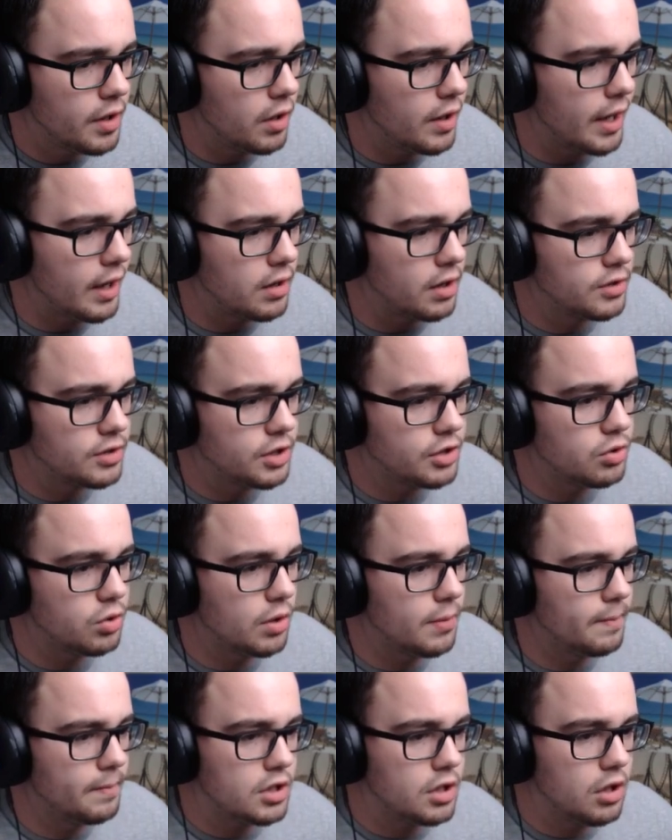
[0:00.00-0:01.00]
Okay, close this
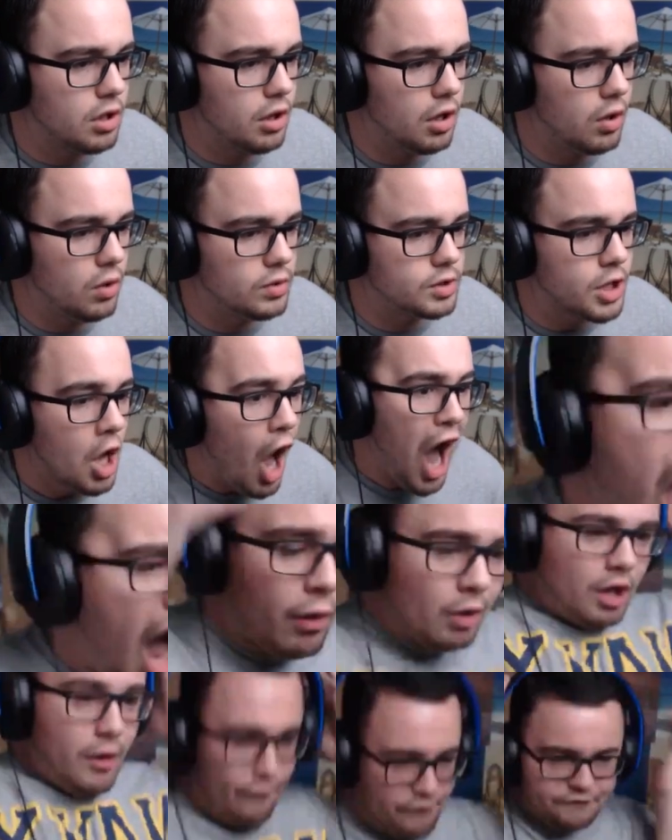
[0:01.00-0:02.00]
door. Close this-
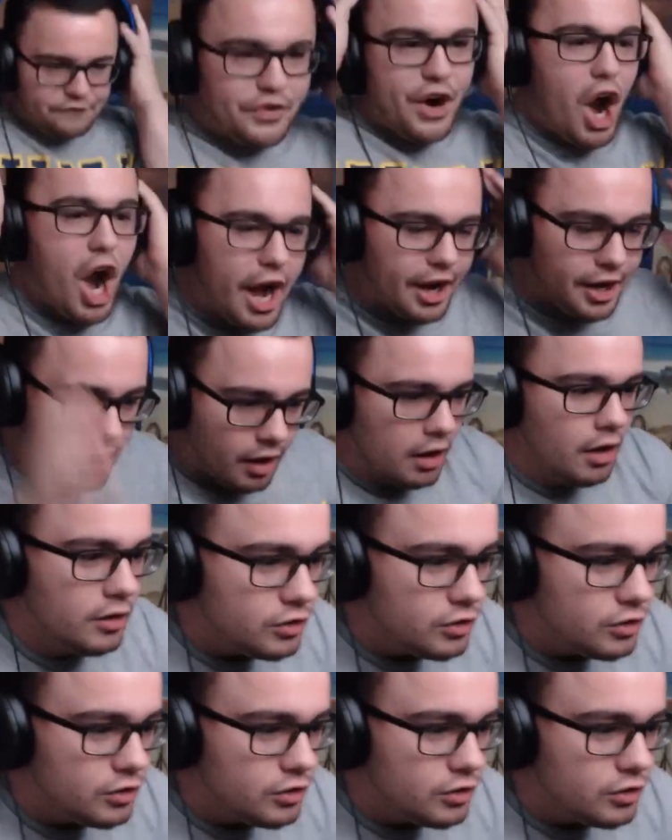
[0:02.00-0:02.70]
Ah! Frick!